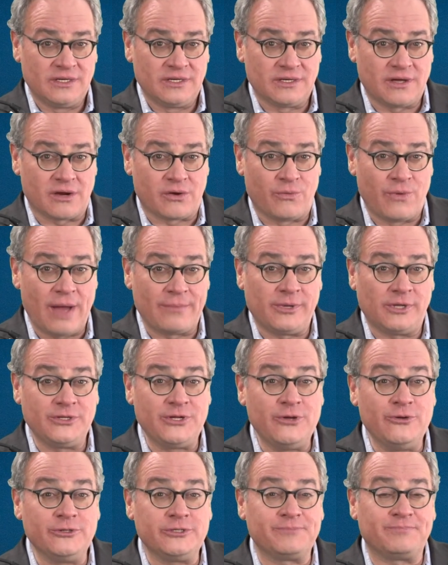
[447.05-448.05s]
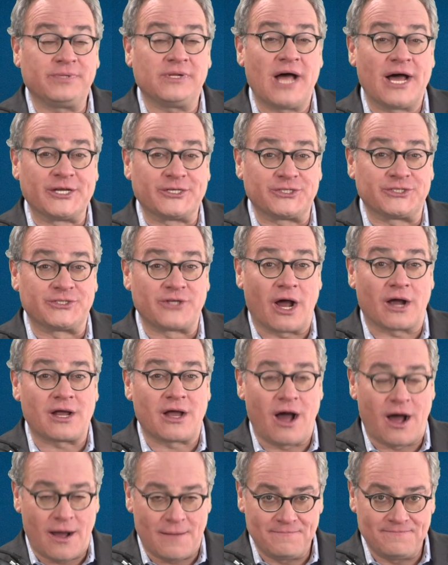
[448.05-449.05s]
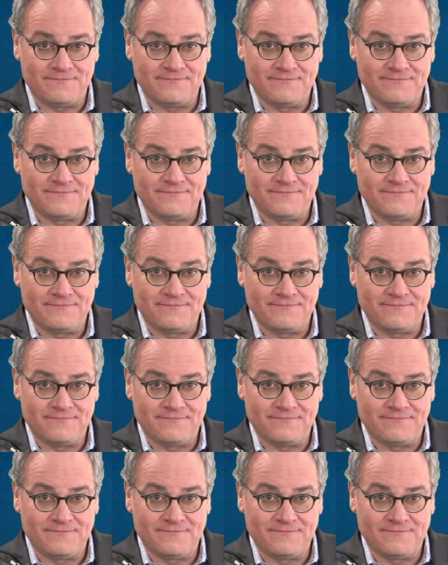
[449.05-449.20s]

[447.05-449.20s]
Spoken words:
Go to rebelnewsplus.com.